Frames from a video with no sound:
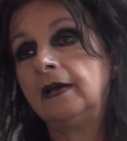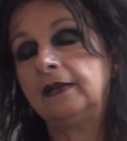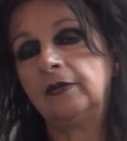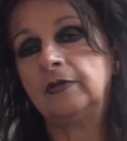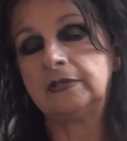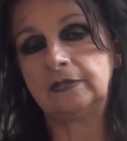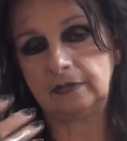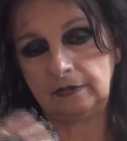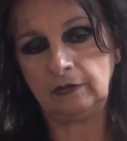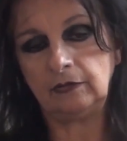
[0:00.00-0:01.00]
And I
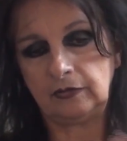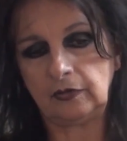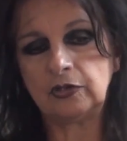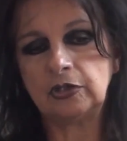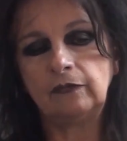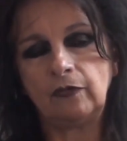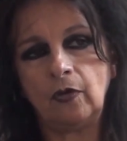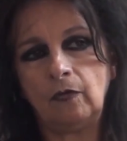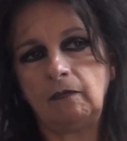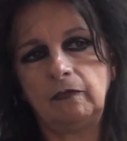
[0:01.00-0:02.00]
was searching
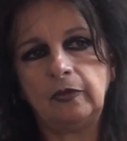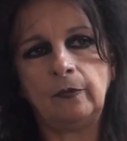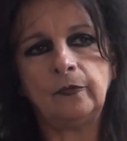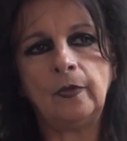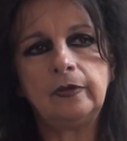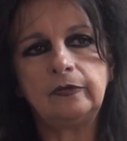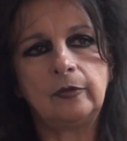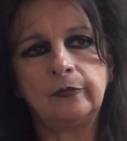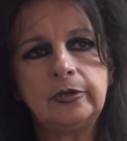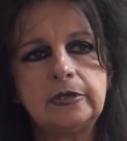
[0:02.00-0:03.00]
for
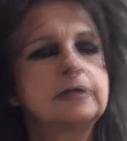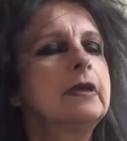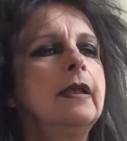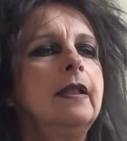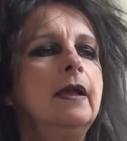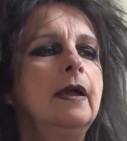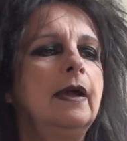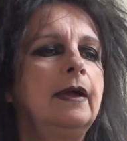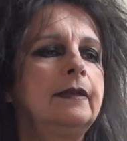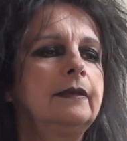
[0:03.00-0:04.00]
some weeks,
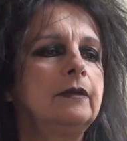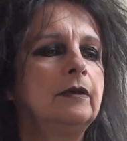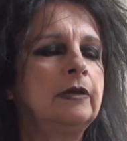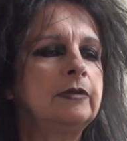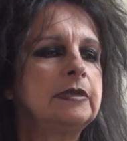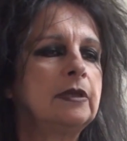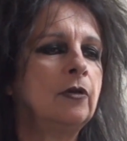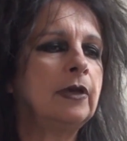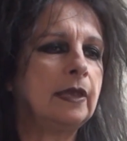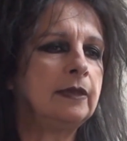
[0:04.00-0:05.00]
and I was thinking,
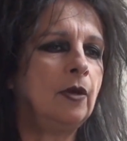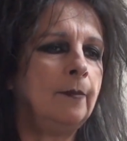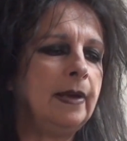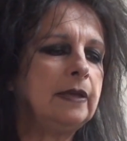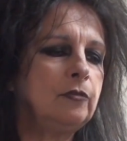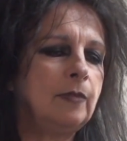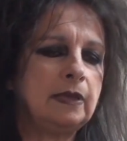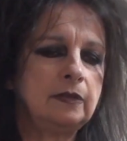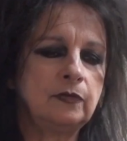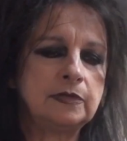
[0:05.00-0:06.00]
okay, I come back to
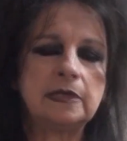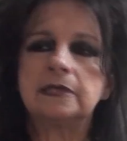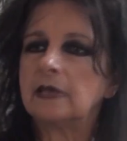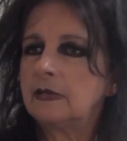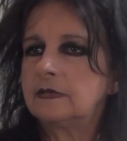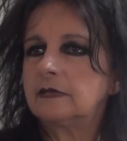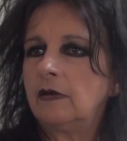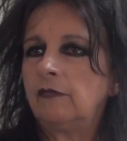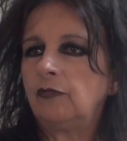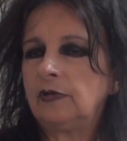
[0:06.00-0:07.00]
the essence
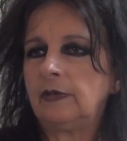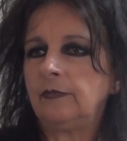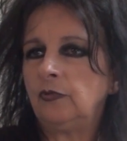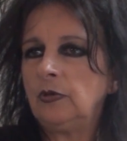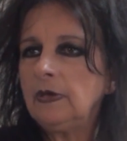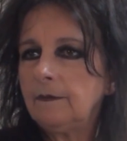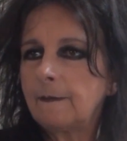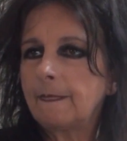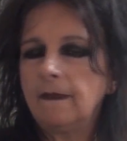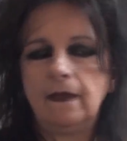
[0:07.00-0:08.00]
of what I'm doing,
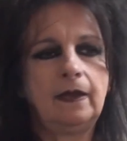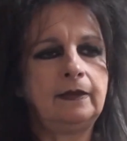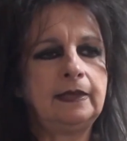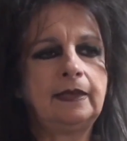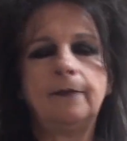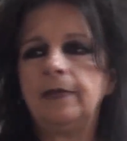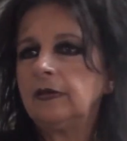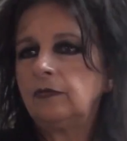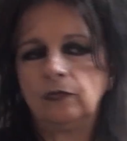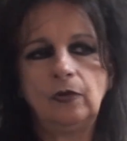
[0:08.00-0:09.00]
and I came
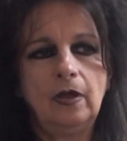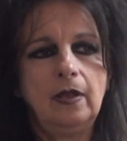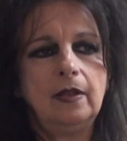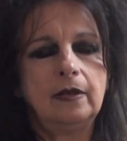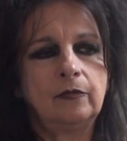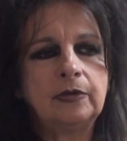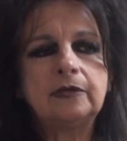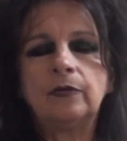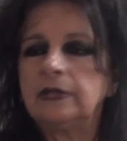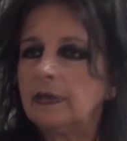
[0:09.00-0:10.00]
back to
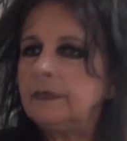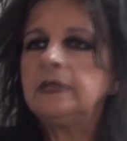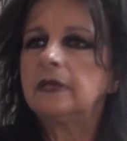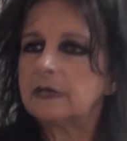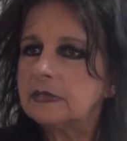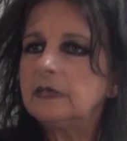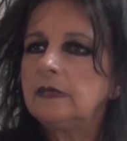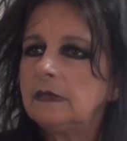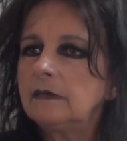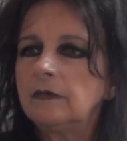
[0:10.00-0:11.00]
what I'm interested
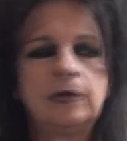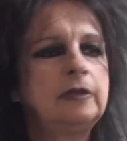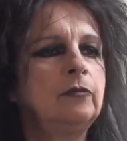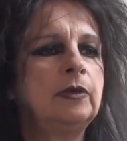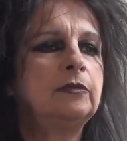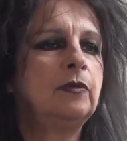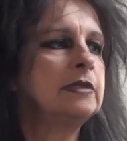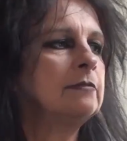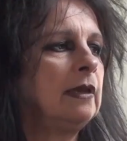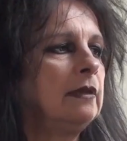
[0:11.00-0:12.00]
in, what
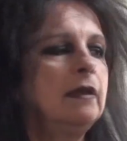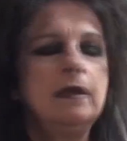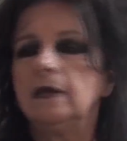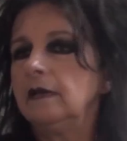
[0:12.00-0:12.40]
was my